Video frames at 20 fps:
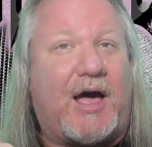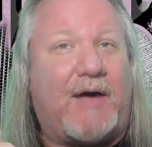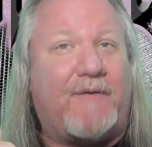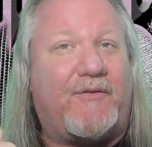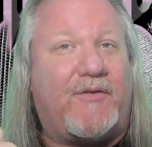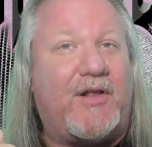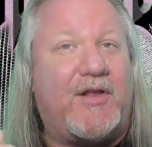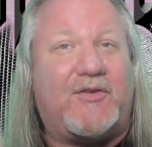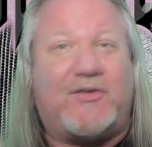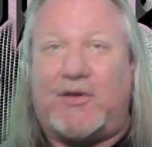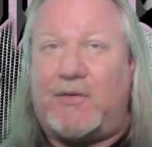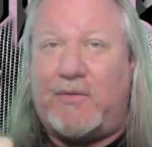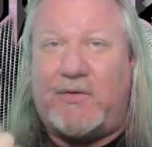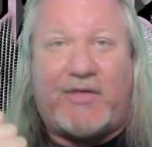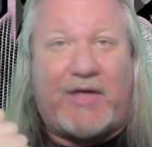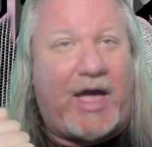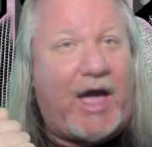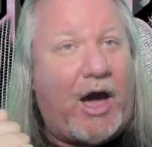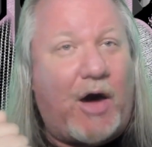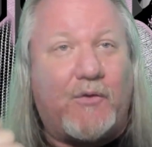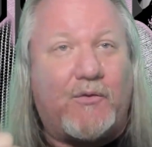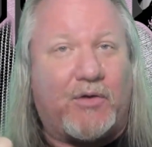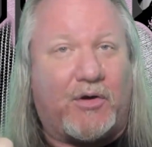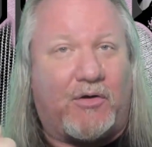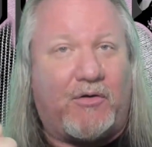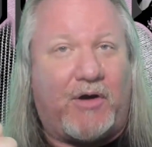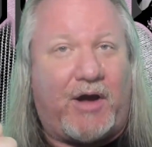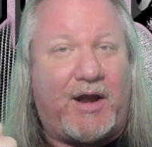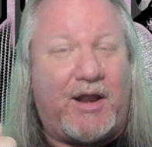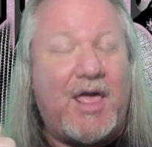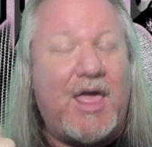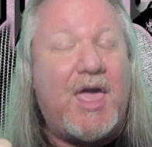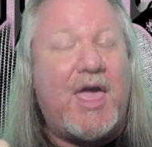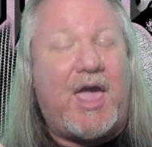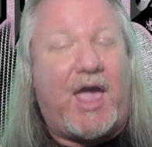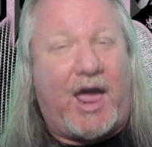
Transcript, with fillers: confidence and without regret,